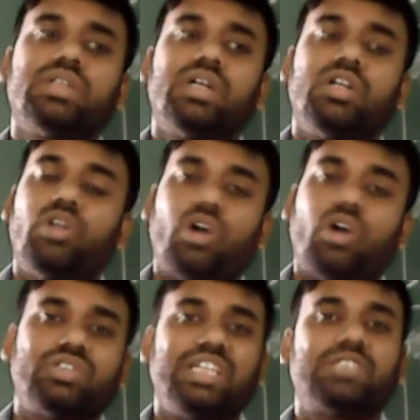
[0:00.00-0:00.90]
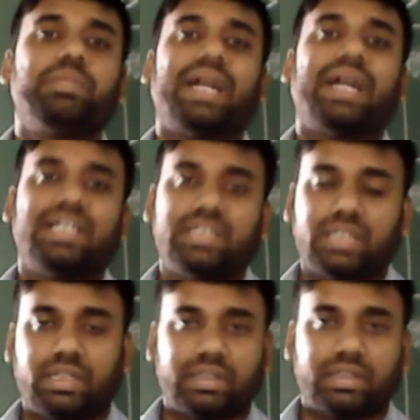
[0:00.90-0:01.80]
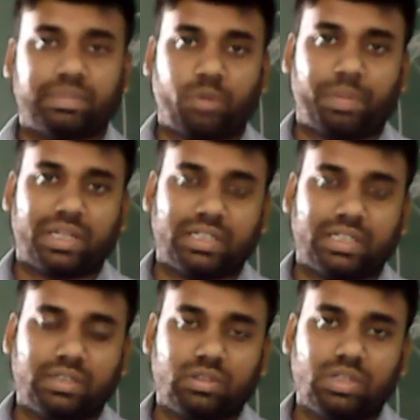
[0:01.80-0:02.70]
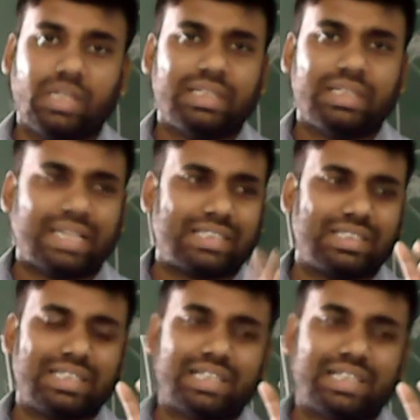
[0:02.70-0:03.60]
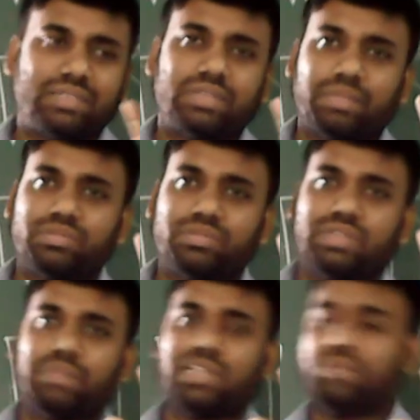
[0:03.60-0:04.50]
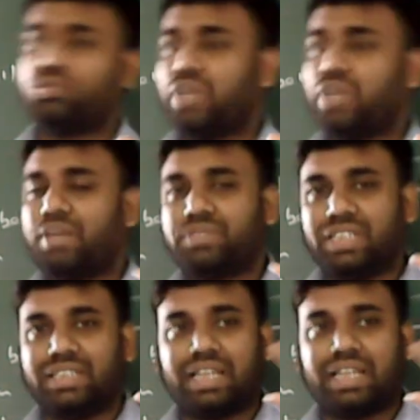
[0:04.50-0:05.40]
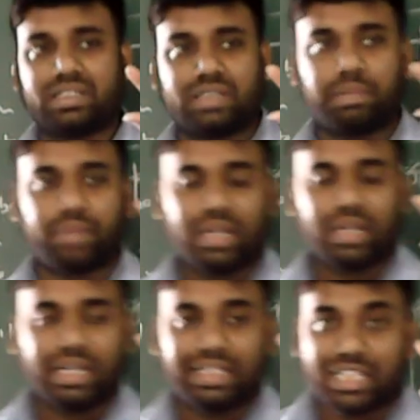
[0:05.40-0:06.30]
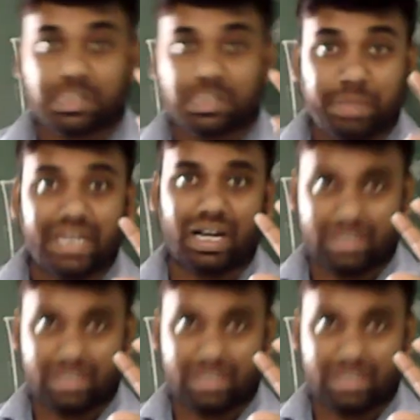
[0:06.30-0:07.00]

lost its magnetic property. That sometimes we have seen that in the speaker